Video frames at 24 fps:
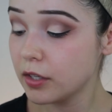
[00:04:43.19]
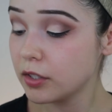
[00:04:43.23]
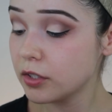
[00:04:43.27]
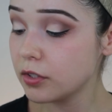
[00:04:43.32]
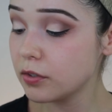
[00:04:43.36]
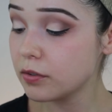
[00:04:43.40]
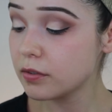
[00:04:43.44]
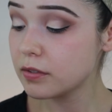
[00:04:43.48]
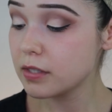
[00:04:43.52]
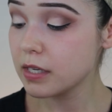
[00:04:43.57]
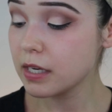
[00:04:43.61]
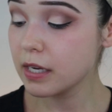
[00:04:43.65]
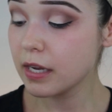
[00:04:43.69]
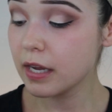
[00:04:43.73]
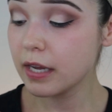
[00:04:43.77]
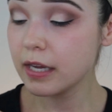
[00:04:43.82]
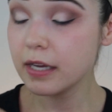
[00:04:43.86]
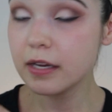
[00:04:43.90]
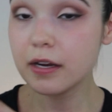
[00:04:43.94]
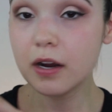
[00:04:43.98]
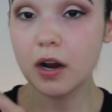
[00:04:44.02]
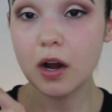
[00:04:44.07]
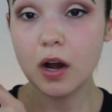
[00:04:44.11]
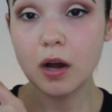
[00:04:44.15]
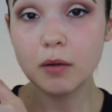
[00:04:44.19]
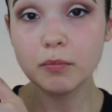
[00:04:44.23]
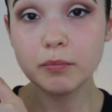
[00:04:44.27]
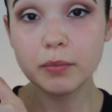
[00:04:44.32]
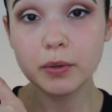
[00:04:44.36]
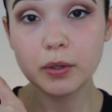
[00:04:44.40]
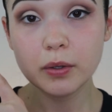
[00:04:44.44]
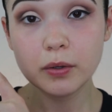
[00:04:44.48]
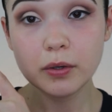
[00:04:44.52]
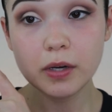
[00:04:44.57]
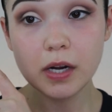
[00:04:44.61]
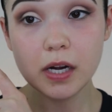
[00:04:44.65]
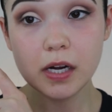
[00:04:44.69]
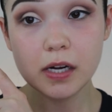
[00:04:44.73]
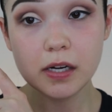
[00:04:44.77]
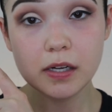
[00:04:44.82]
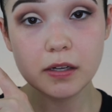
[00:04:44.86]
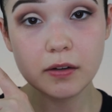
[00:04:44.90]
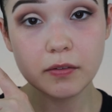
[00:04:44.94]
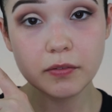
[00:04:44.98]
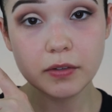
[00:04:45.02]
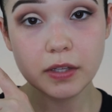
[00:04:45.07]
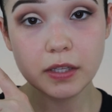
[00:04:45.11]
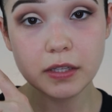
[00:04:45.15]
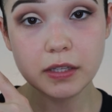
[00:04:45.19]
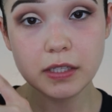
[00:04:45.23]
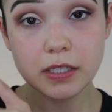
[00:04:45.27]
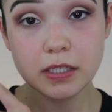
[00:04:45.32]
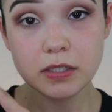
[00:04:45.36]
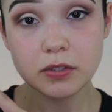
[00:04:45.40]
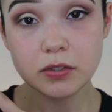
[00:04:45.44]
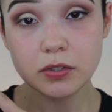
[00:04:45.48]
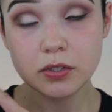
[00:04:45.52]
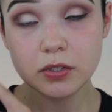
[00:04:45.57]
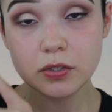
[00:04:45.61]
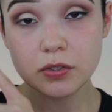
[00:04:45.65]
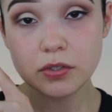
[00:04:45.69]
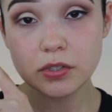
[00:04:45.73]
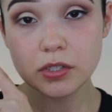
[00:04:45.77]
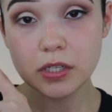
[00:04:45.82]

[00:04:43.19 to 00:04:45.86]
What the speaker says: using a combo of these two